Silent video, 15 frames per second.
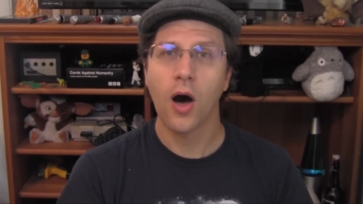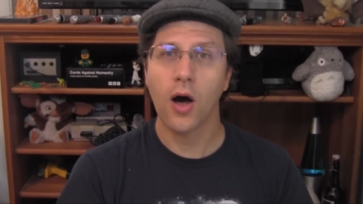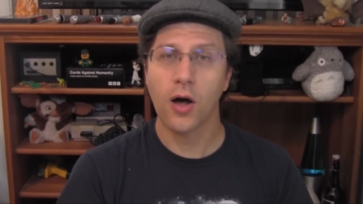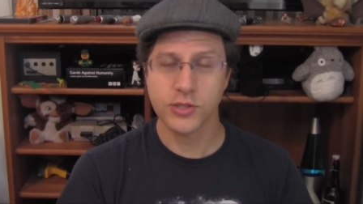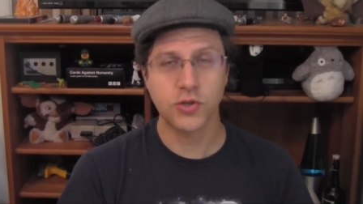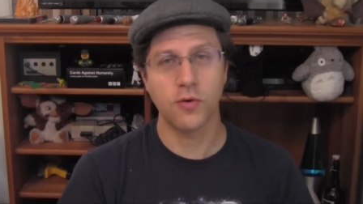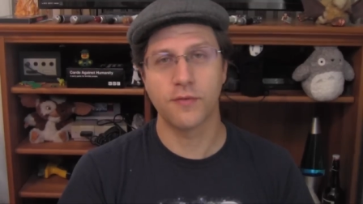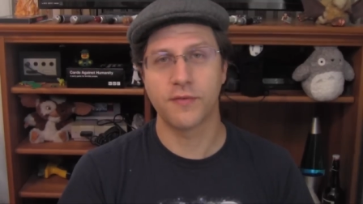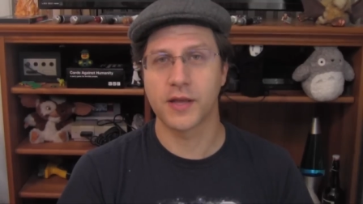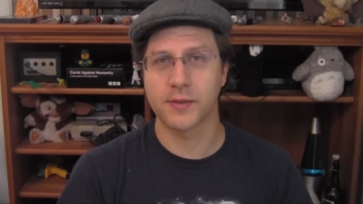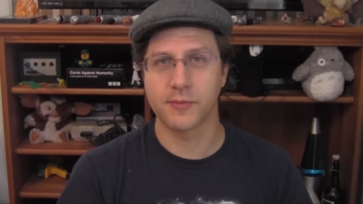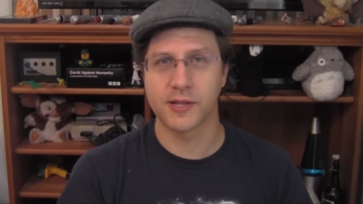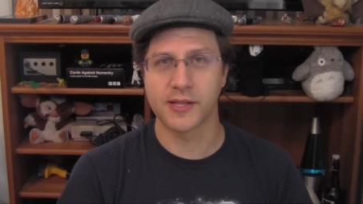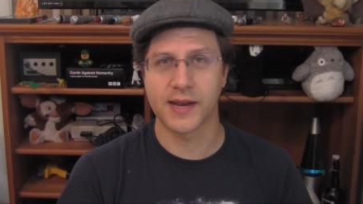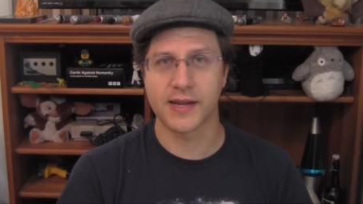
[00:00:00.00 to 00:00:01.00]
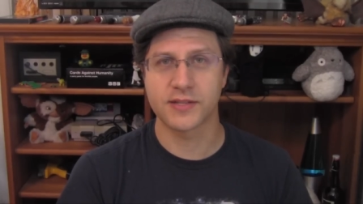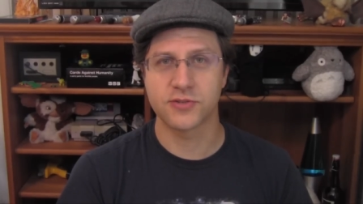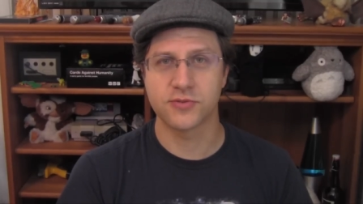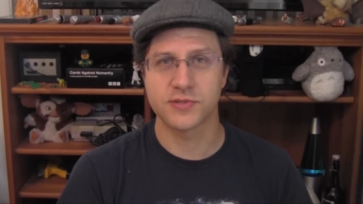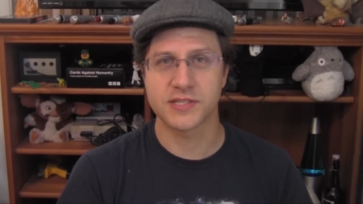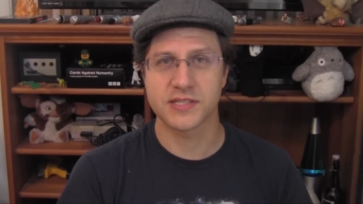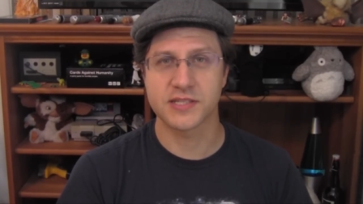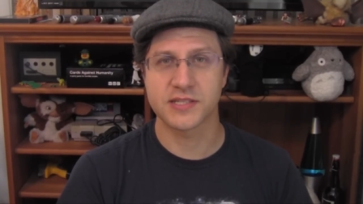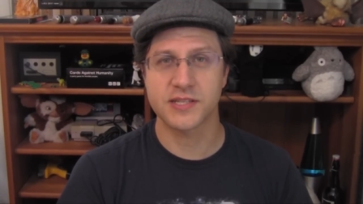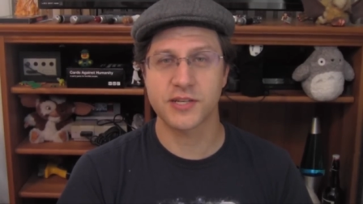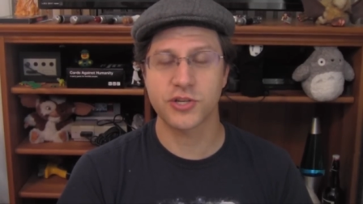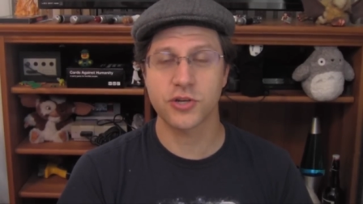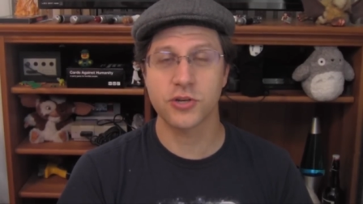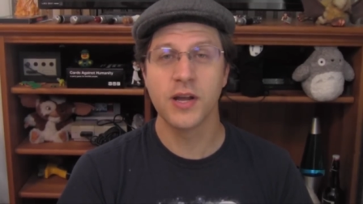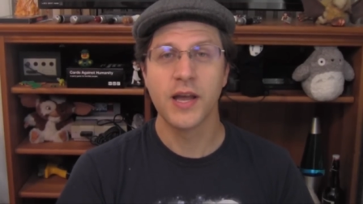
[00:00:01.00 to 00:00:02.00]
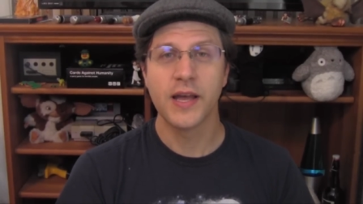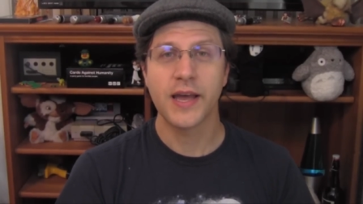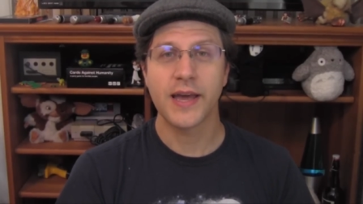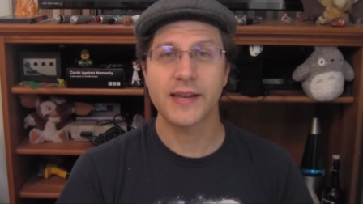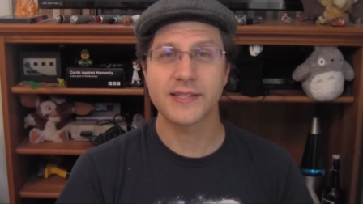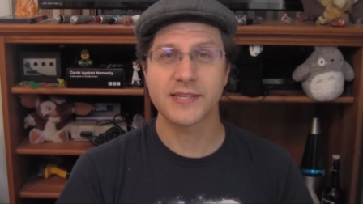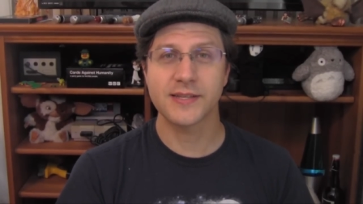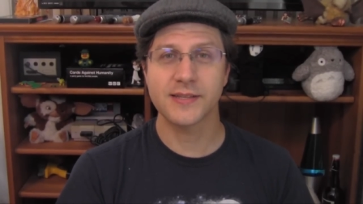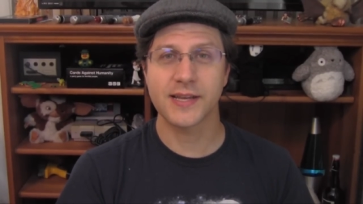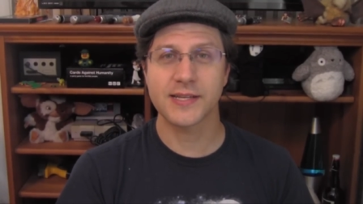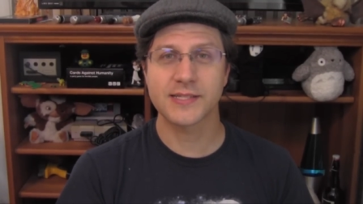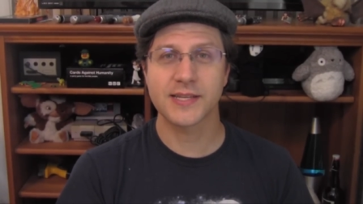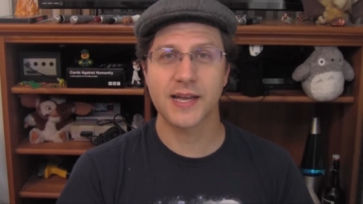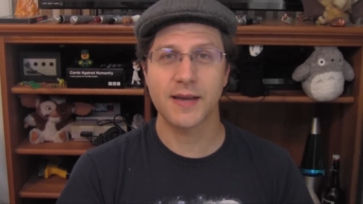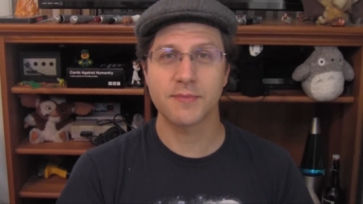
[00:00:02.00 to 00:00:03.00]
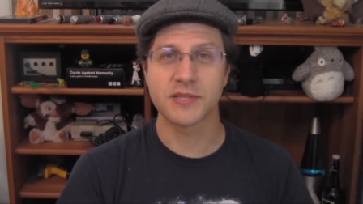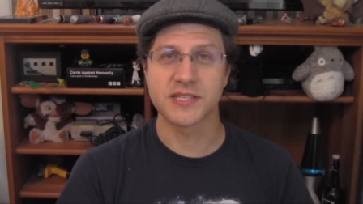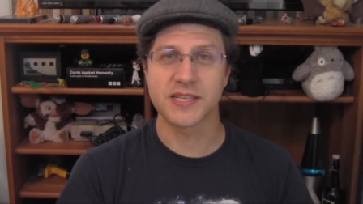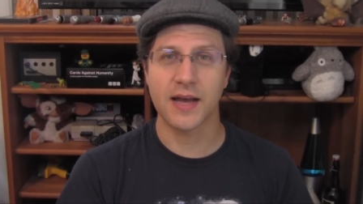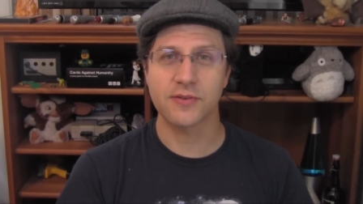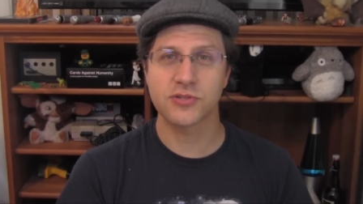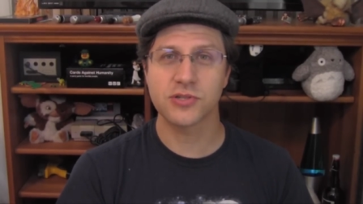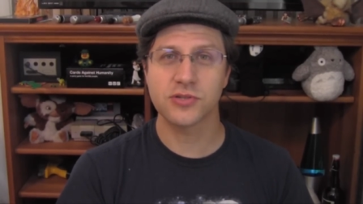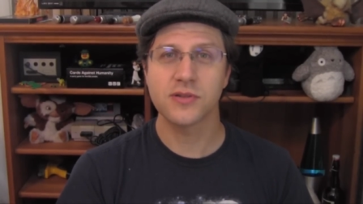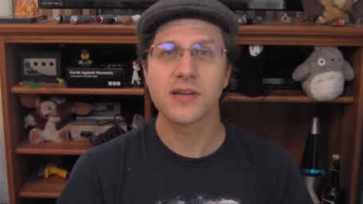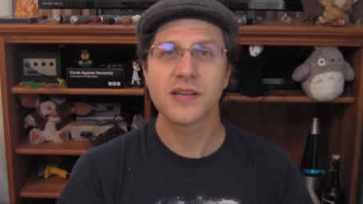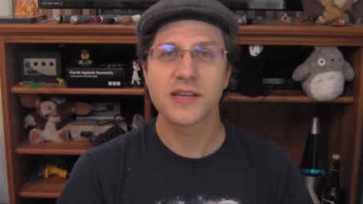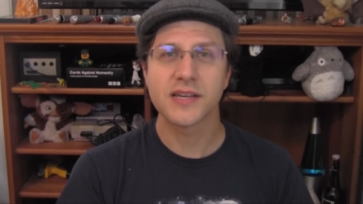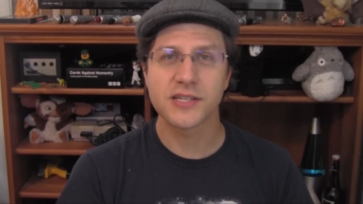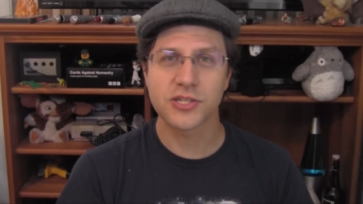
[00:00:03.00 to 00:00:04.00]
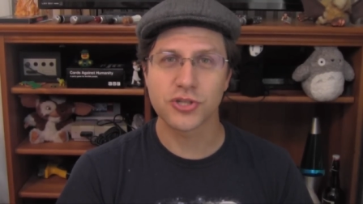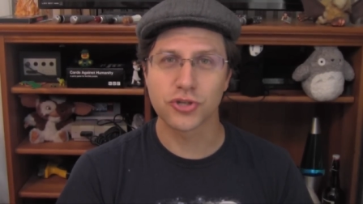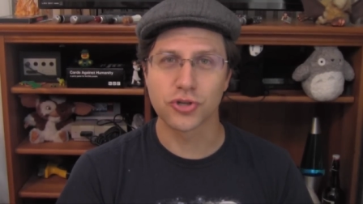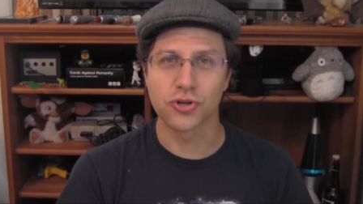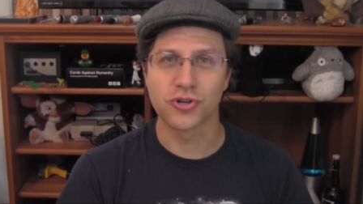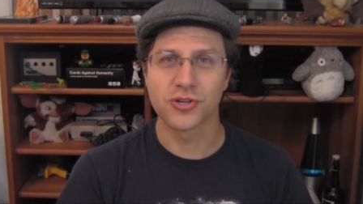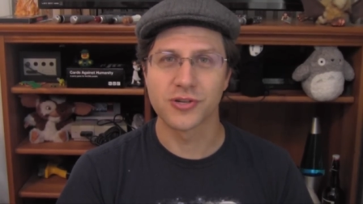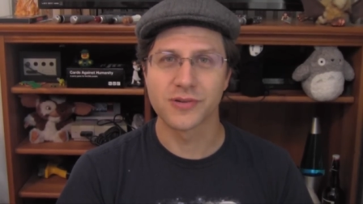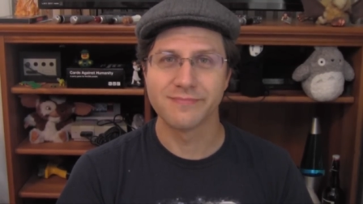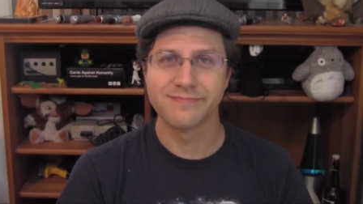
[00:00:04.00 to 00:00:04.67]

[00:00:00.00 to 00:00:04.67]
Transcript: also available on iTunes and Stitcher. And until next time, this council is adjourned.